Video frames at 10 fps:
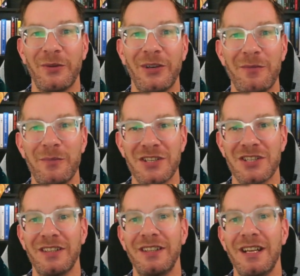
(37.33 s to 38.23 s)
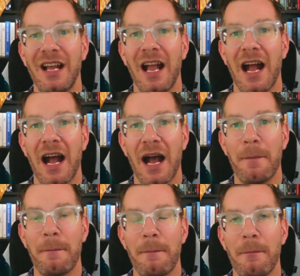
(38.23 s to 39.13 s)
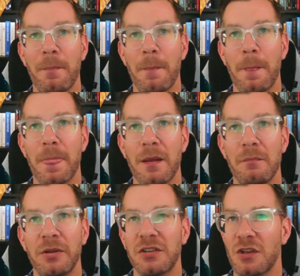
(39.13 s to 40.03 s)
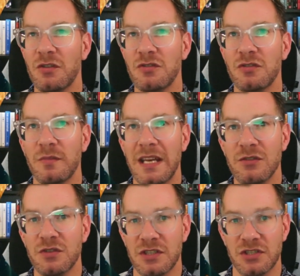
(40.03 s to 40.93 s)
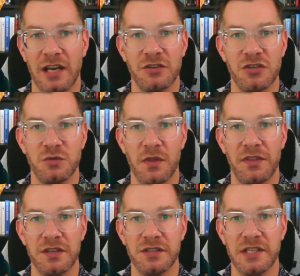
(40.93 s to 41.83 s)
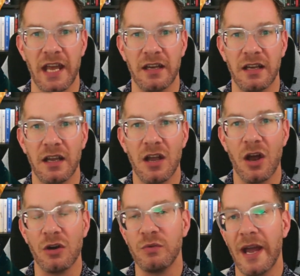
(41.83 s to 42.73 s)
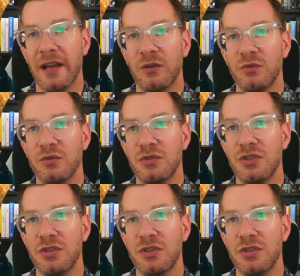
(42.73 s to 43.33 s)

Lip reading: ambition. Um, but there's also some interesting challenges with this deck around,